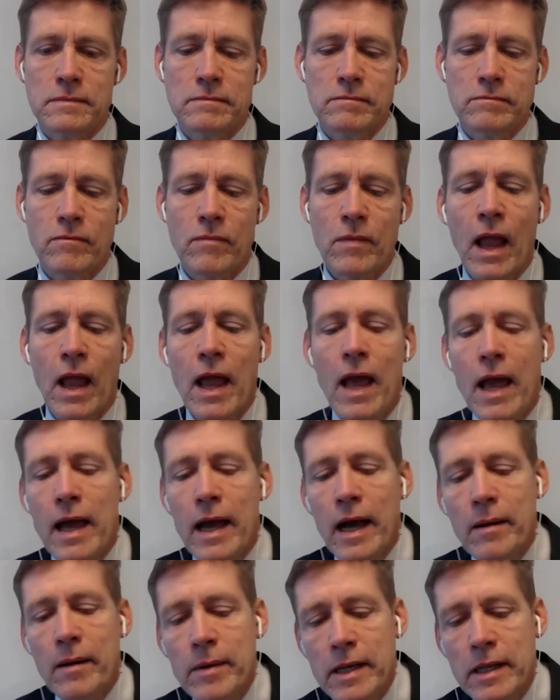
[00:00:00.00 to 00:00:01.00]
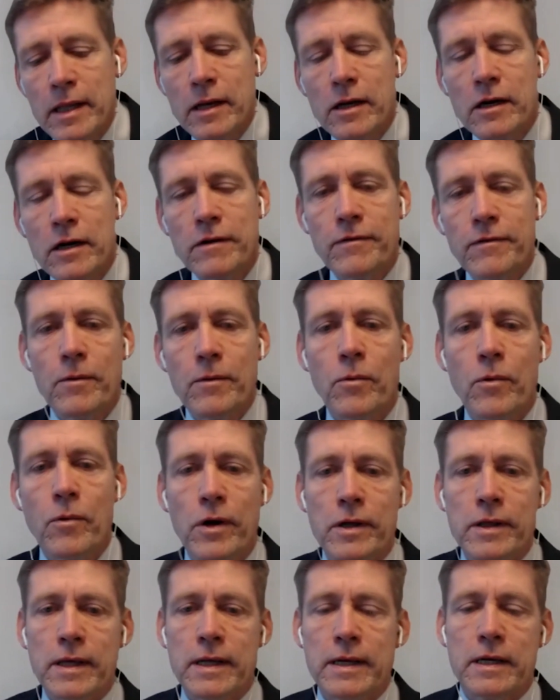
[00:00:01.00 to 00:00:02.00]
I mean, a lot of the
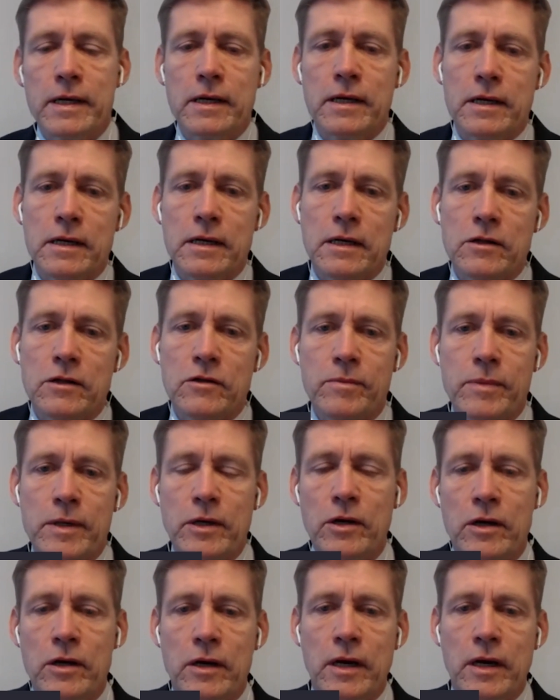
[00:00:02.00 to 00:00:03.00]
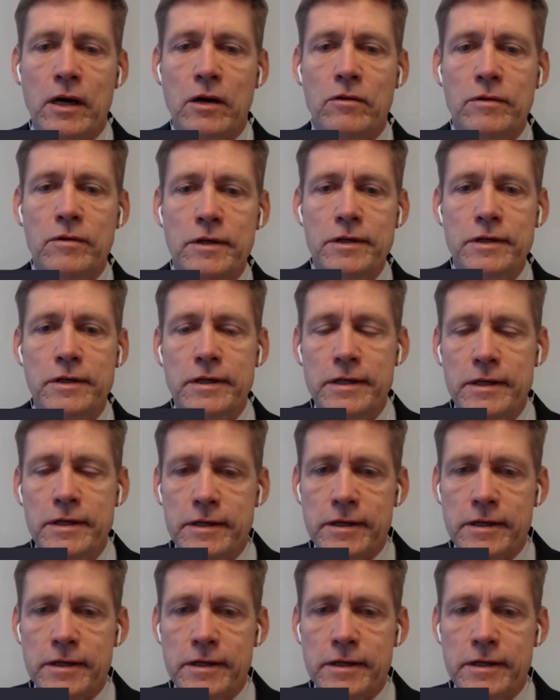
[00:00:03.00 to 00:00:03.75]
work that needs to be done now is